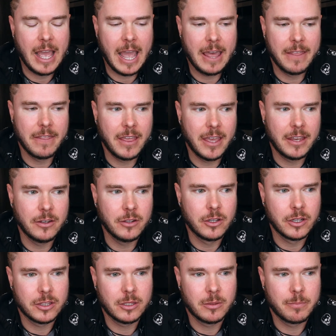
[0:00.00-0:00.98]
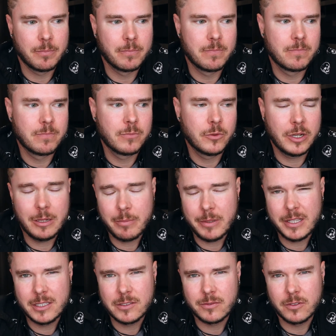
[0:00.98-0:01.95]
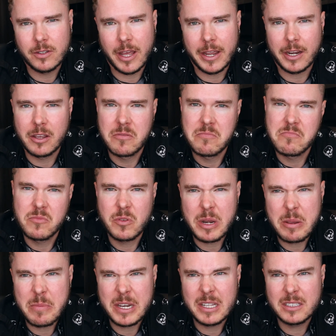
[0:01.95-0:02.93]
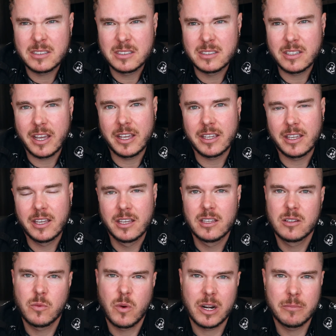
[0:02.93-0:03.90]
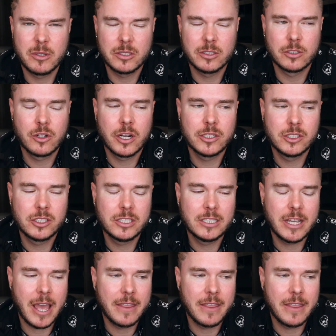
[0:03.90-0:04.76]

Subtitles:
And then you cook the green beans for like 3 minutes, like want them a little crunchy.